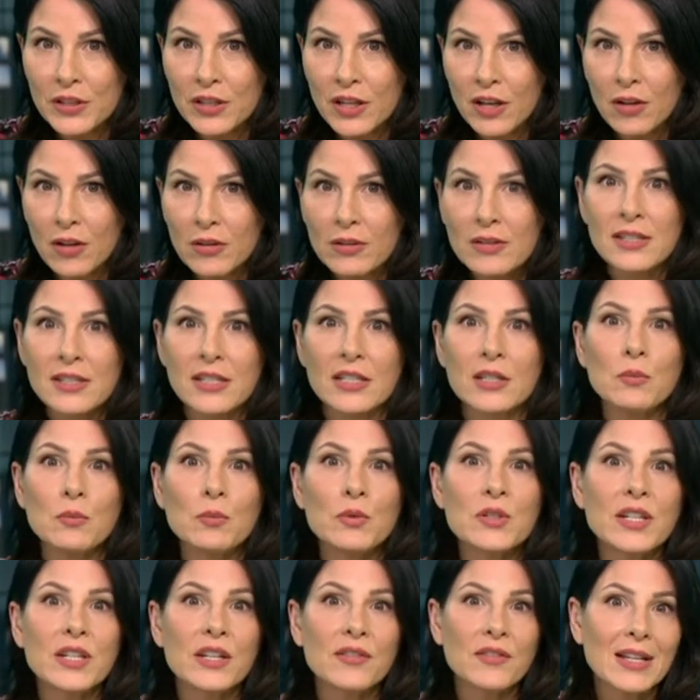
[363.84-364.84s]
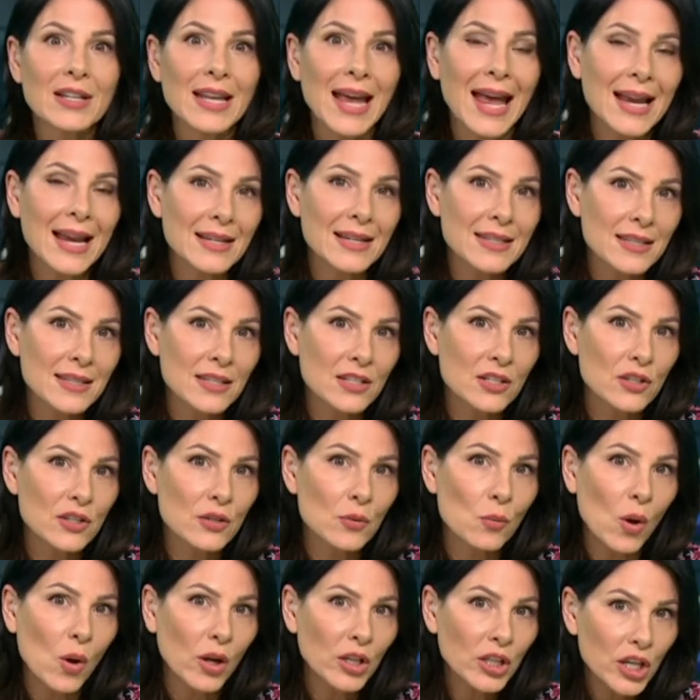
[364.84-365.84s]
Carl Dinn was given access to
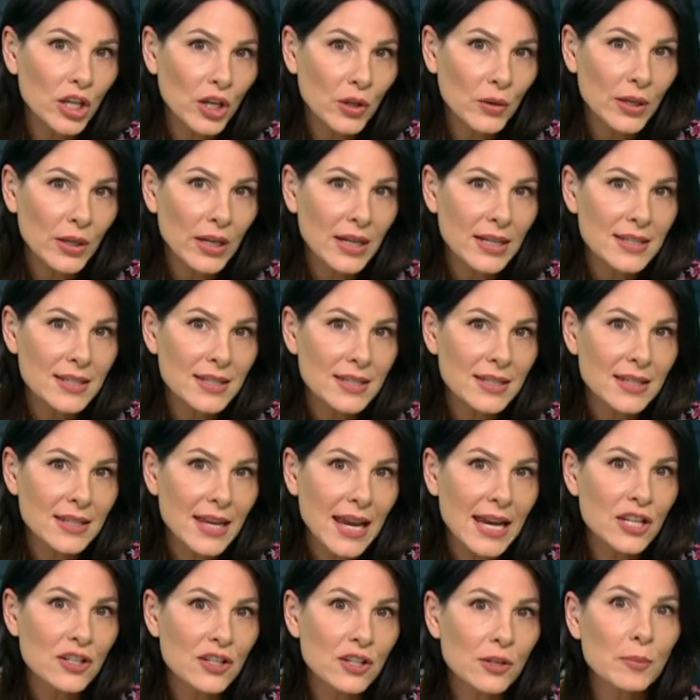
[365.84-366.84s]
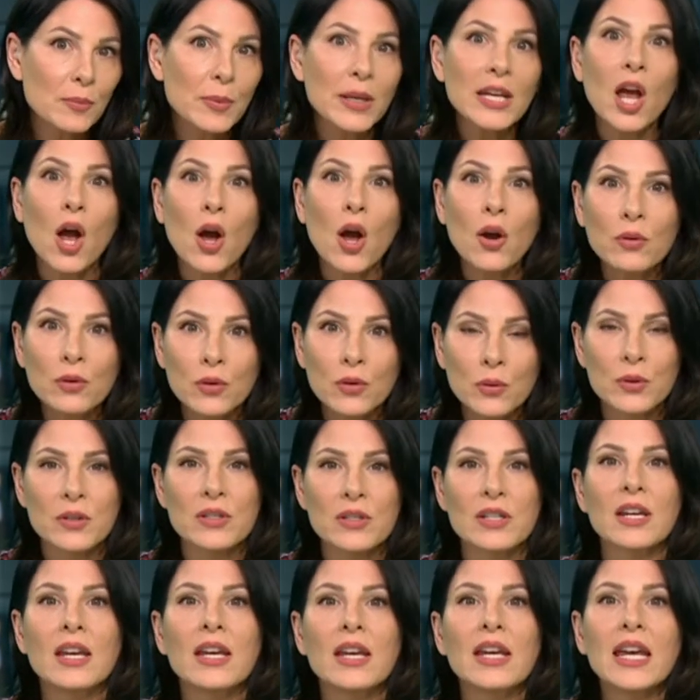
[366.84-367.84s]
one unit at HMP
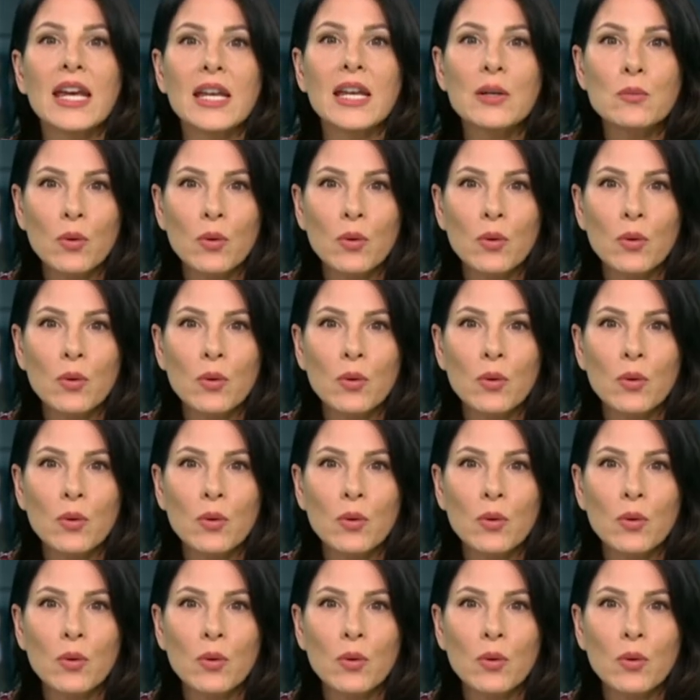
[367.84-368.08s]
Oakwood in